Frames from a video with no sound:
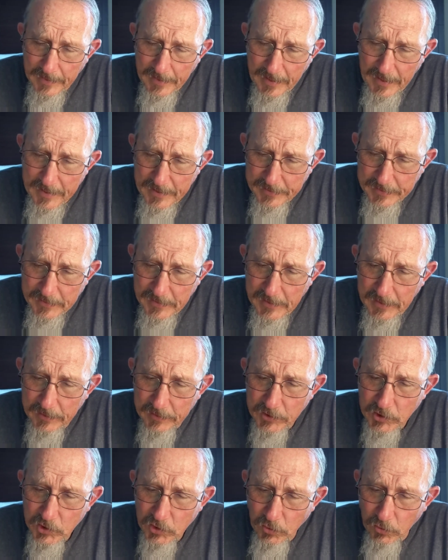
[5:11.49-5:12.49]
And at the end of
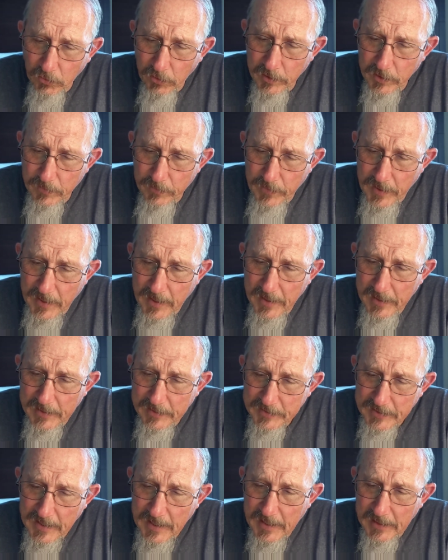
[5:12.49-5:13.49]
the story, the man
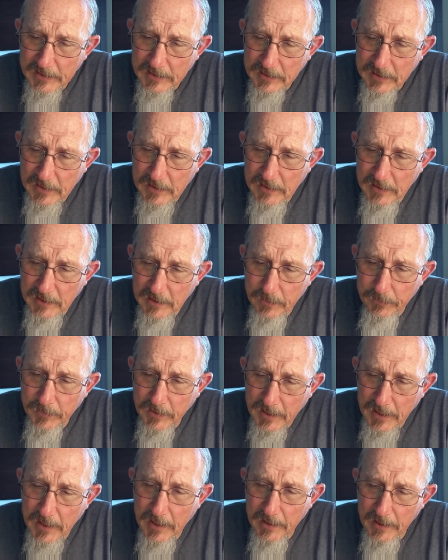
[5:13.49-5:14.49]
is asking him,
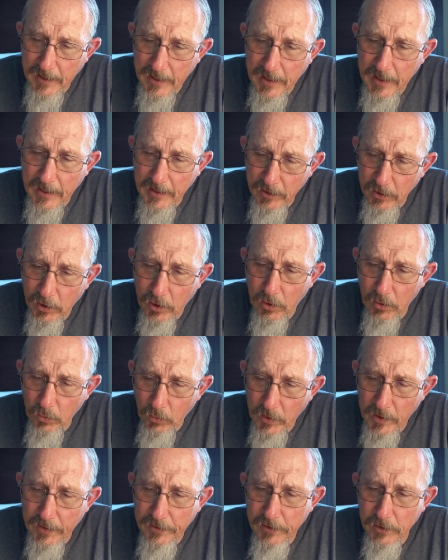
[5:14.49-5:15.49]
"Can I go
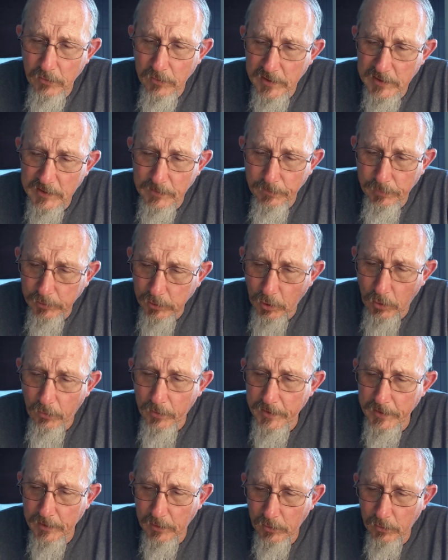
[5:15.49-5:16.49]
with you?" He's
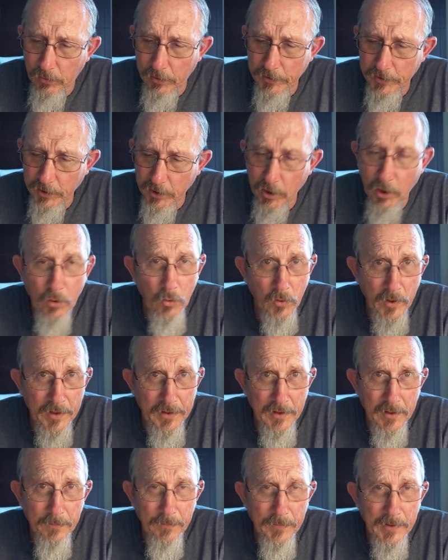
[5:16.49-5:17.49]
imploring the Lord to go
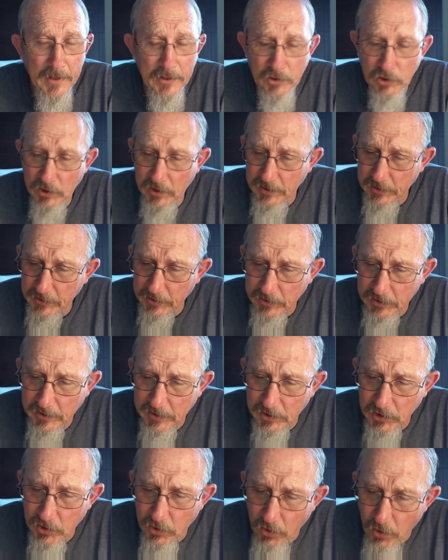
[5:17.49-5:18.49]
with him. And Jesus
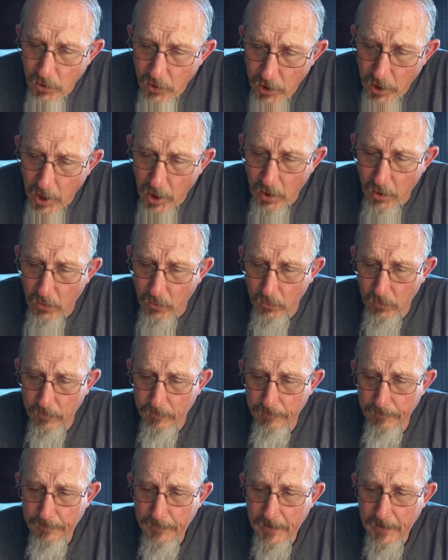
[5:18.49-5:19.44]
says, "No.